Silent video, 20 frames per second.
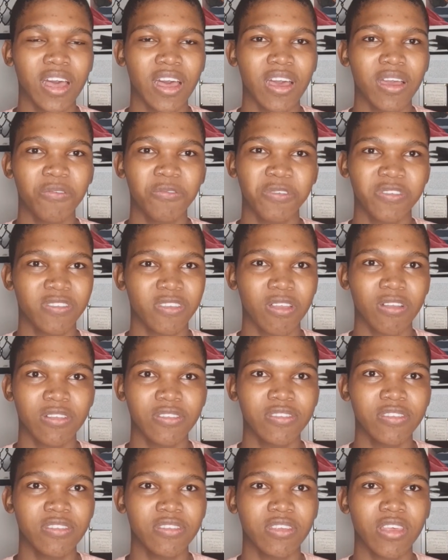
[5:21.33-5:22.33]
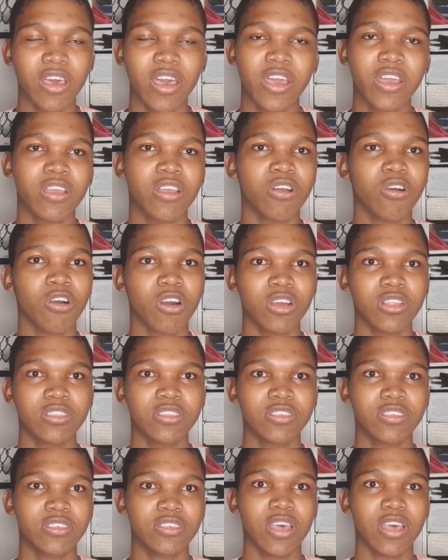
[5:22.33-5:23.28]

results, I got